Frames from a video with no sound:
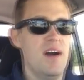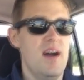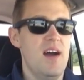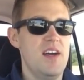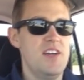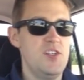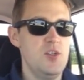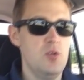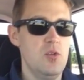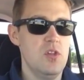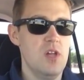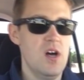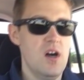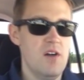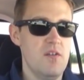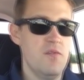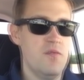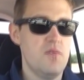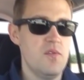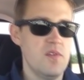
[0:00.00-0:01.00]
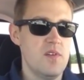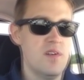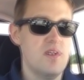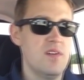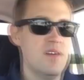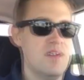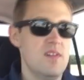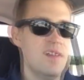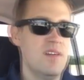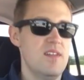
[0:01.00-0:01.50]
I do love
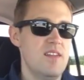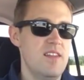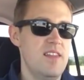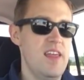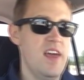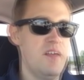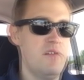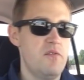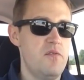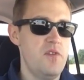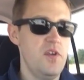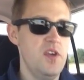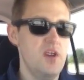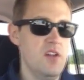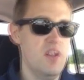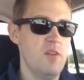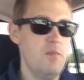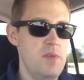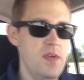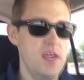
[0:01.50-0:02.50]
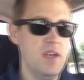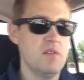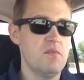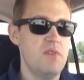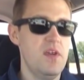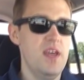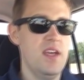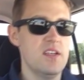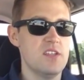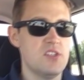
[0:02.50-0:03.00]
that feel of being in
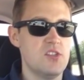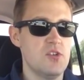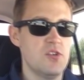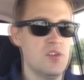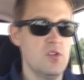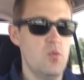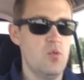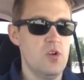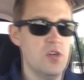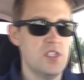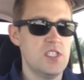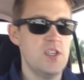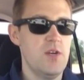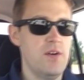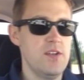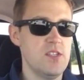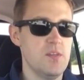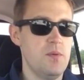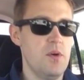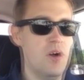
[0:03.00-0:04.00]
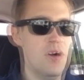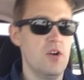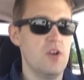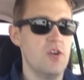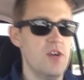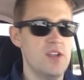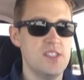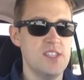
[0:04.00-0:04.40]
Vegas during the World Series of Poker.